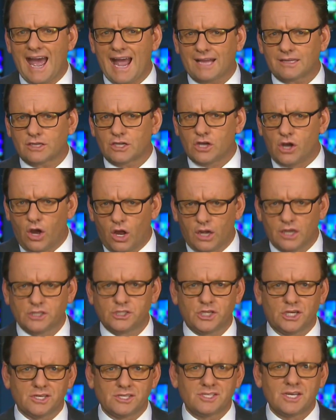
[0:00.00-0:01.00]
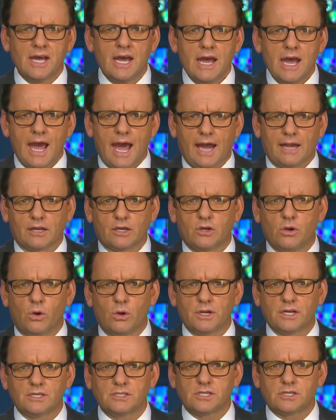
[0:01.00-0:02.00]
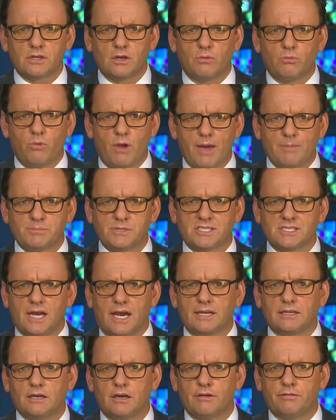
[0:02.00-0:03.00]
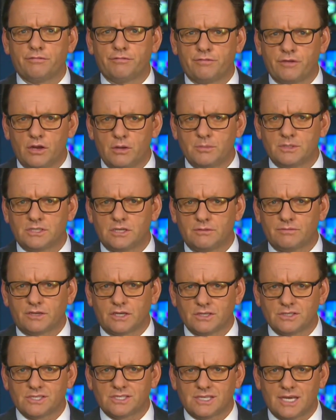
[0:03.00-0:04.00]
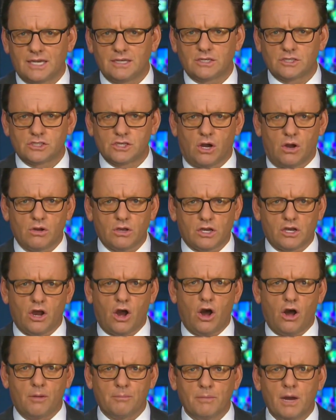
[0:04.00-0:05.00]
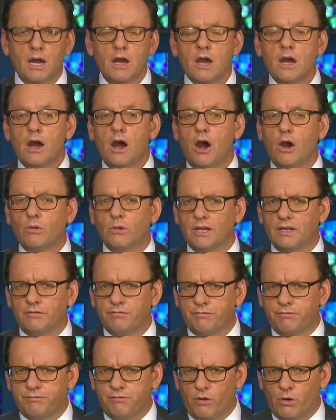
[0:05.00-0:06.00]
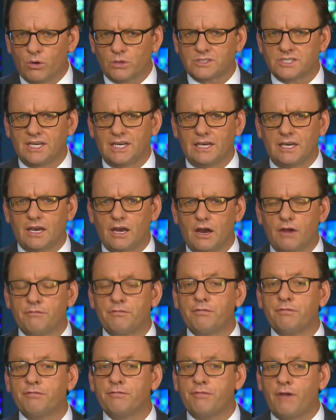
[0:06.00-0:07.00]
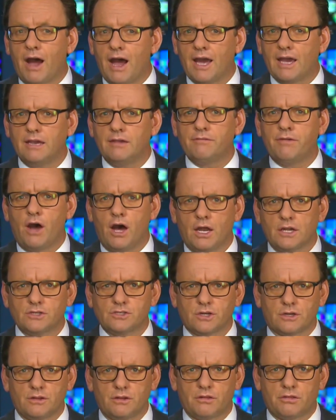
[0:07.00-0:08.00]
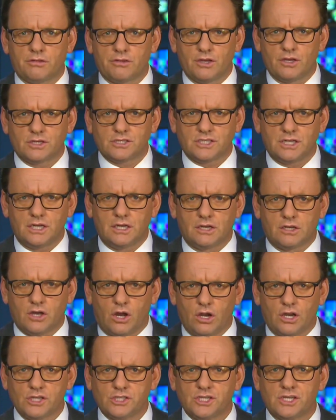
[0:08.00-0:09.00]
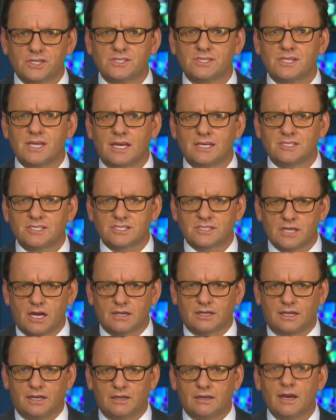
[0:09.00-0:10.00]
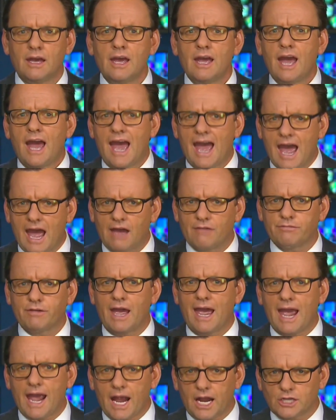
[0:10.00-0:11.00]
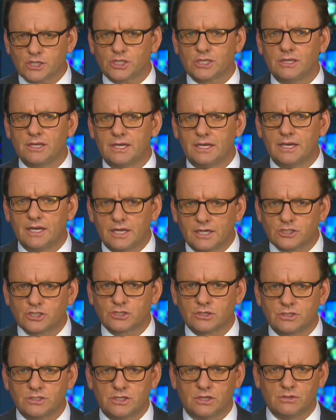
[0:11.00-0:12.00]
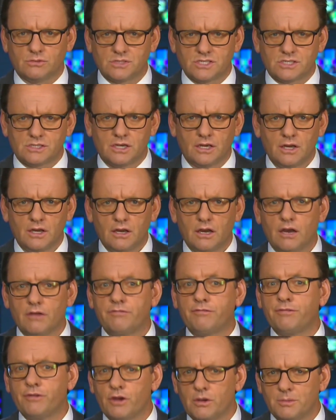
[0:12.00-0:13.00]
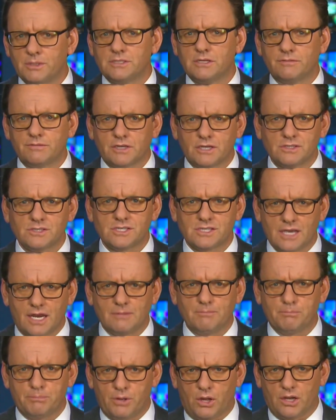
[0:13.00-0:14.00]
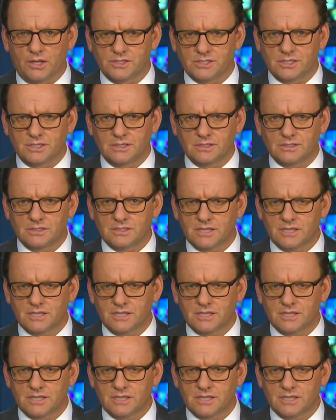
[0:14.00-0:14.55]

at colleges, and according to the website affirmativeconsent.com, only 40 of 513 colleges they studied have actually introduced affirmative consent policies.